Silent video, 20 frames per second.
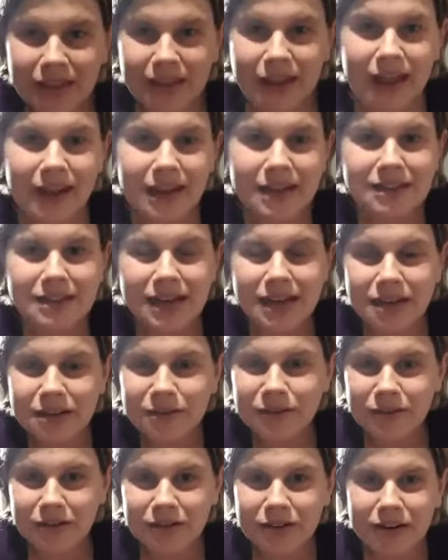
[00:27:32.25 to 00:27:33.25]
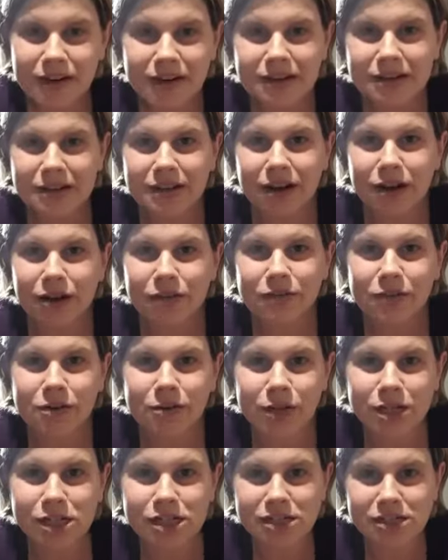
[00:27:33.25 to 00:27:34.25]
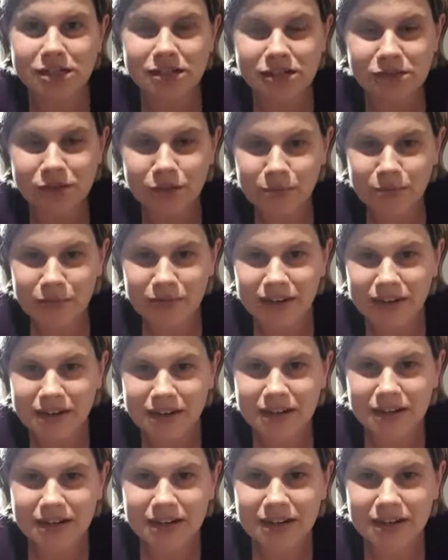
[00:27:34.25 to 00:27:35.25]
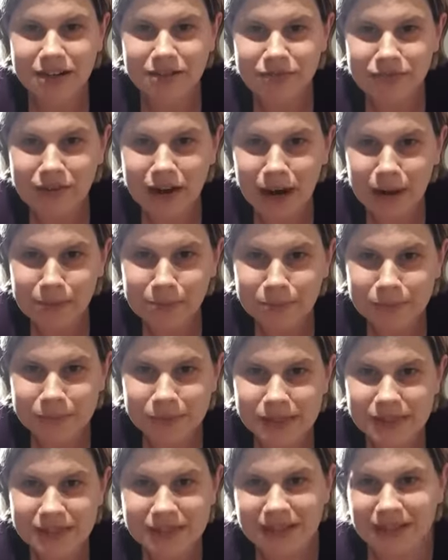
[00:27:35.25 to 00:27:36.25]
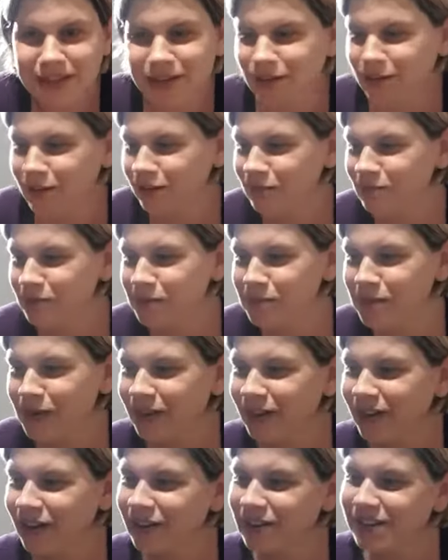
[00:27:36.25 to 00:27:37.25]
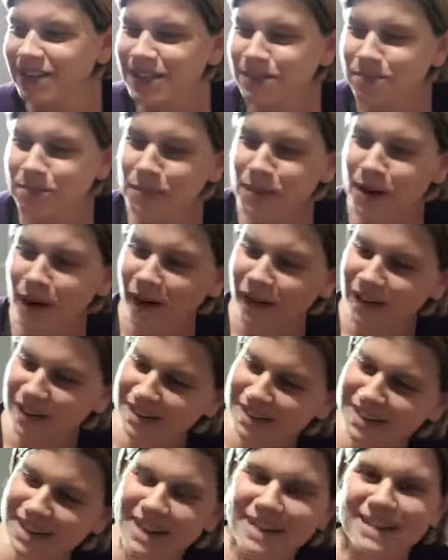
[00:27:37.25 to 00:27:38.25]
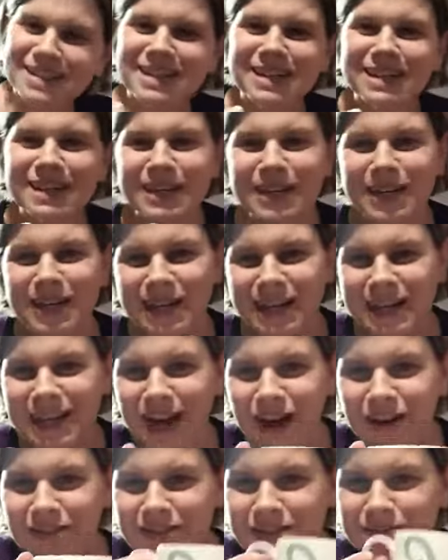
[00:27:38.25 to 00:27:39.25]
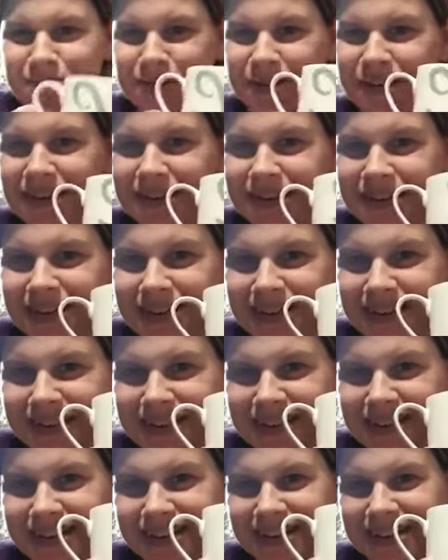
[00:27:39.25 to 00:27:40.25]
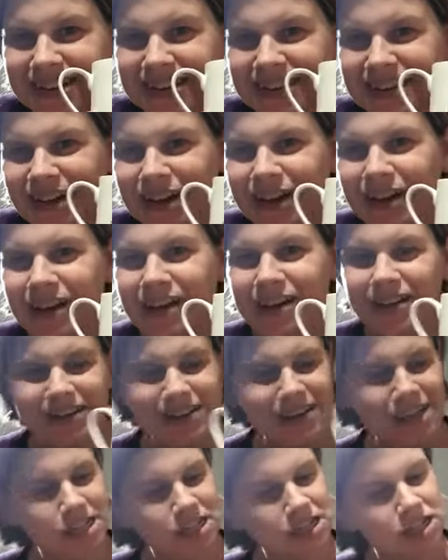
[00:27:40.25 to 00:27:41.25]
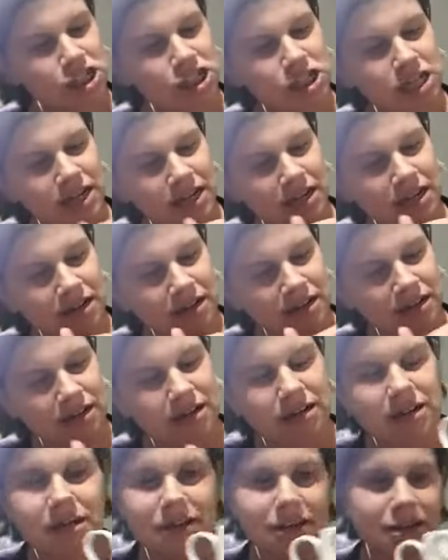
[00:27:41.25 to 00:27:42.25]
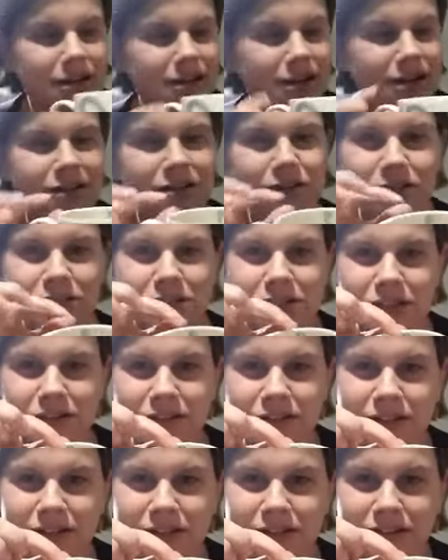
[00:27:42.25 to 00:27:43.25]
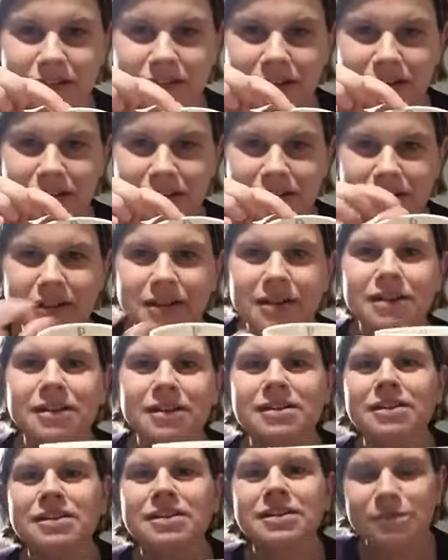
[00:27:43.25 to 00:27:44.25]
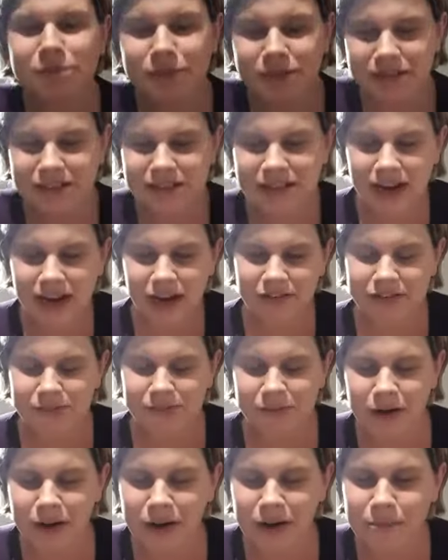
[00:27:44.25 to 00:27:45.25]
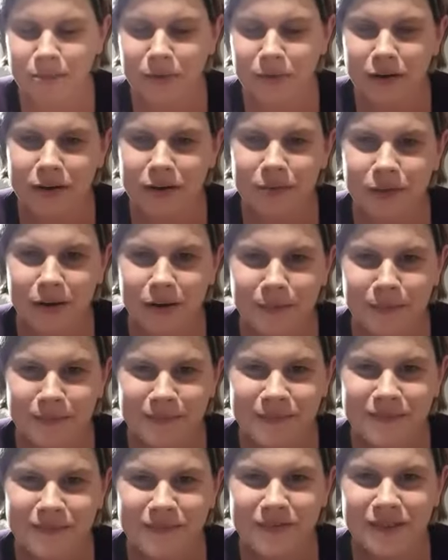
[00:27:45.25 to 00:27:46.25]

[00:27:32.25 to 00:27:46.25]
Has anyone got any other questions on breaking in wraps? You love my mug. Oh, this mug is actually Gareth's mug. It's actually a G. It's got a G on the inside. So this one is Gareth's mug. My one,